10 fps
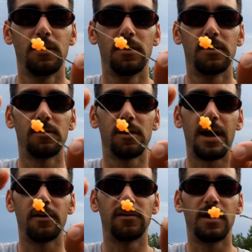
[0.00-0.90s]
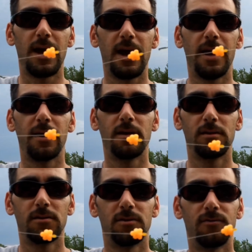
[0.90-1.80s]
this allows the egg
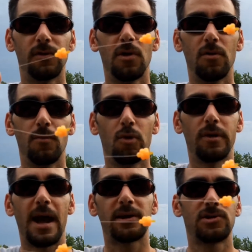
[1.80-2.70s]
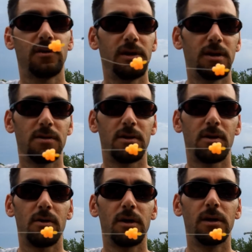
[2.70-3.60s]
to float more naturally in the
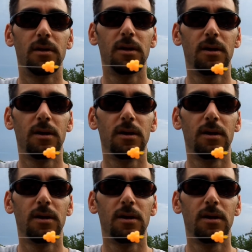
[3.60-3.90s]
current.